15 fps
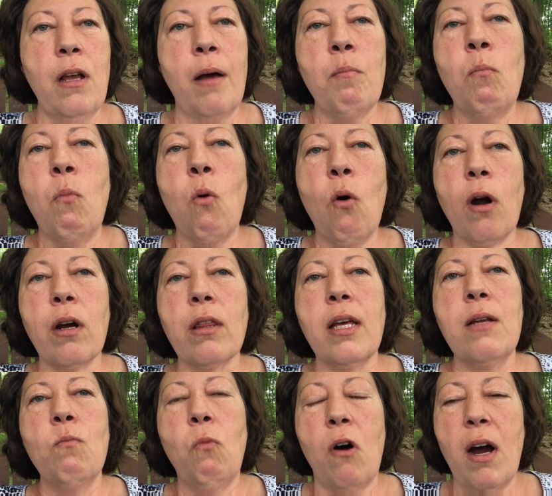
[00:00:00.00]
more
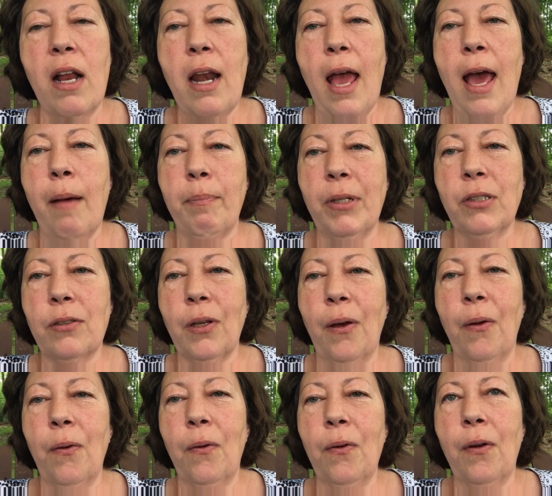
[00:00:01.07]
than one
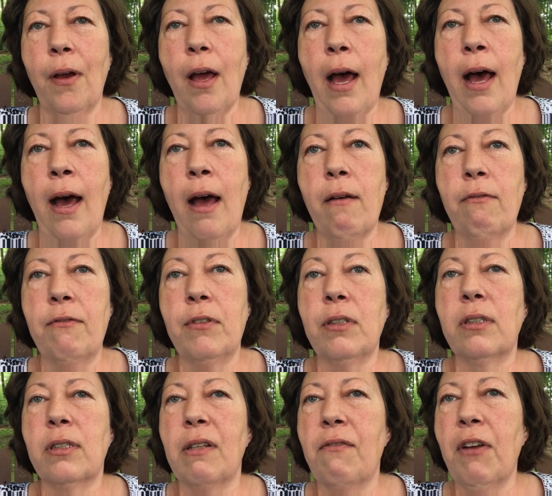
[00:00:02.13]
episode of
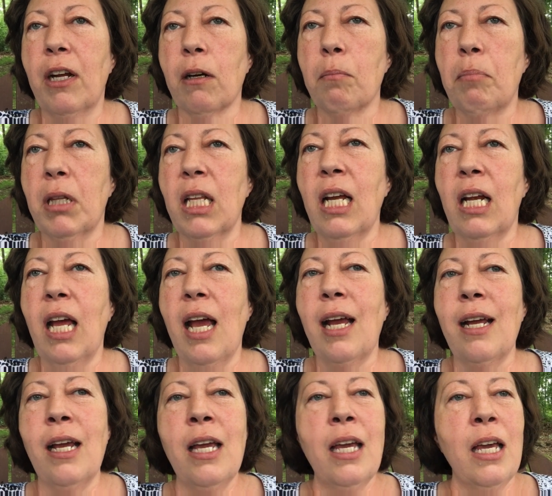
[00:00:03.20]
severe
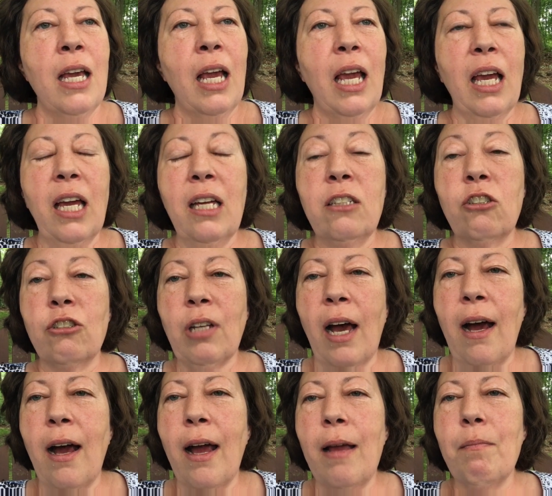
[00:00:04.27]
bleeding. Each
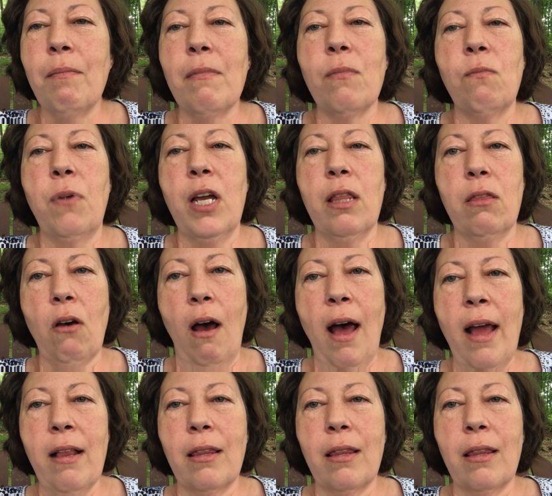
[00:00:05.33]
time we thought